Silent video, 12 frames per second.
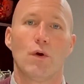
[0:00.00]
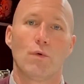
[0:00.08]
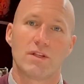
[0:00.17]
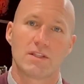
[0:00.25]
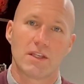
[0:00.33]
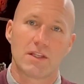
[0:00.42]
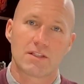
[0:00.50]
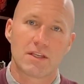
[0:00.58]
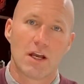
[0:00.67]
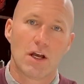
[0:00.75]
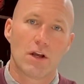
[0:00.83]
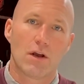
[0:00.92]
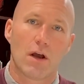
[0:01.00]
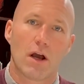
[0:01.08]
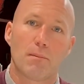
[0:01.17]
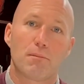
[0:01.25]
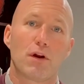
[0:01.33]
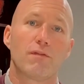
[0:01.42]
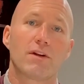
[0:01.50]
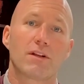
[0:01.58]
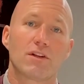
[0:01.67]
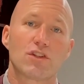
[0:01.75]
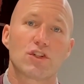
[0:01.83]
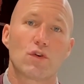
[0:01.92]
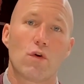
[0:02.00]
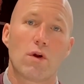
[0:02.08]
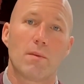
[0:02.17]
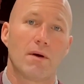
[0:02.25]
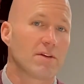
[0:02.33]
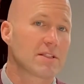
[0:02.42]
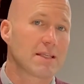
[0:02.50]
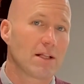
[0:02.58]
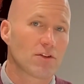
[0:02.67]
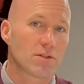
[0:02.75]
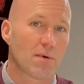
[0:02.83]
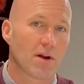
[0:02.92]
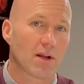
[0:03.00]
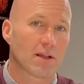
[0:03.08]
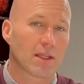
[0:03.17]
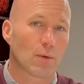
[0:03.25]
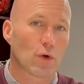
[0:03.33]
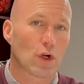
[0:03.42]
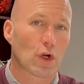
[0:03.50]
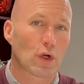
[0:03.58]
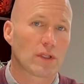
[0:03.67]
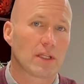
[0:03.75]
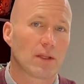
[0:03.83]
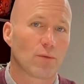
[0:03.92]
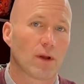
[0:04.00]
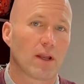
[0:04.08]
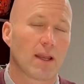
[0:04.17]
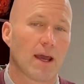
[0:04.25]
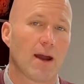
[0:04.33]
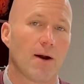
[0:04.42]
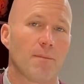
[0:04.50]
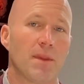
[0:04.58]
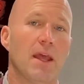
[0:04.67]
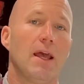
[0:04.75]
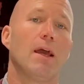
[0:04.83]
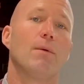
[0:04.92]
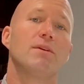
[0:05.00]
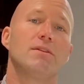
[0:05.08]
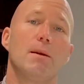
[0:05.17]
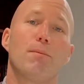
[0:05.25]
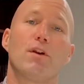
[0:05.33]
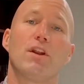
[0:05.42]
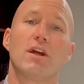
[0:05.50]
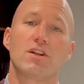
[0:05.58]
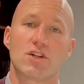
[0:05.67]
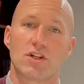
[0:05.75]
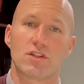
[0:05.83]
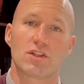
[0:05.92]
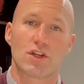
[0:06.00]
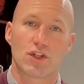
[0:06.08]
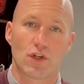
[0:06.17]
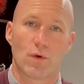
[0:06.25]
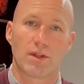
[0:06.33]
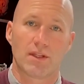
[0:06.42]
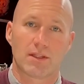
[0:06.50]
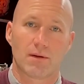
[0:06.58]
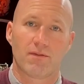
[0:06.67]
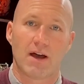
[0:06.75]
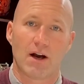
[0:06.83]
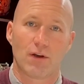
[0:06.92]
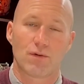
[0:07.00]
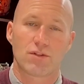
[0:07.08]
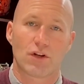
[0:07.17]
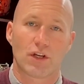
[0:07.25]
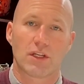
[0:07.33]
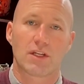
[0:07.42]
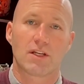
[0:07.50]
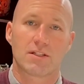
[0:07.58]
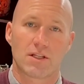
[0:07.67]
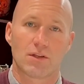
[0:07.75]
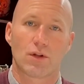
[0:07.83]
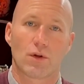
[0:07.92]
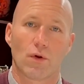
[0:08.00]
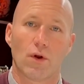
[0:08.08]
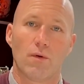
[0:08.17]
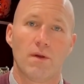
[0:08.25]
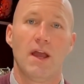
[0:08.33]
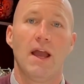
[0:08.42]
We see this Uh, perfect storm of a seller's market that we're currently in right now, and we see predictions showing that the values are going to continue to grow.